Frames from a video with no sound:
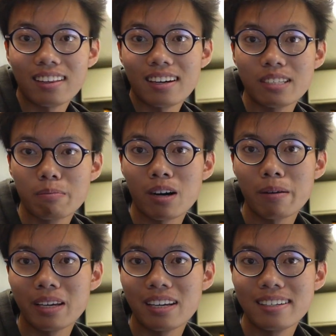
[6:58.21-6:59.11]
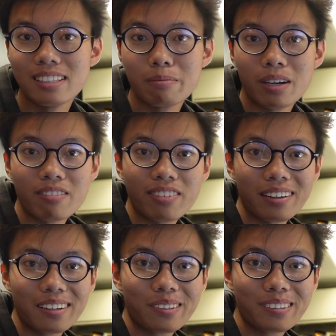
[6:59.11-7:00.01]
That is Bobby. He's my
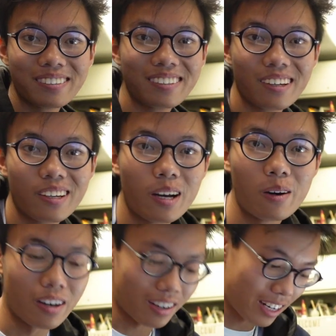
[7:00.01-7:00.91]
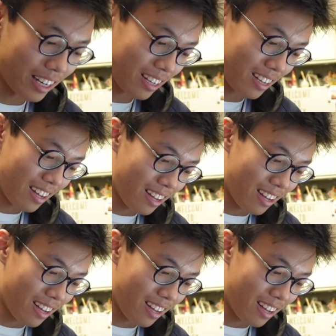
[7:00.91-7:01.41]
fellow co-R A.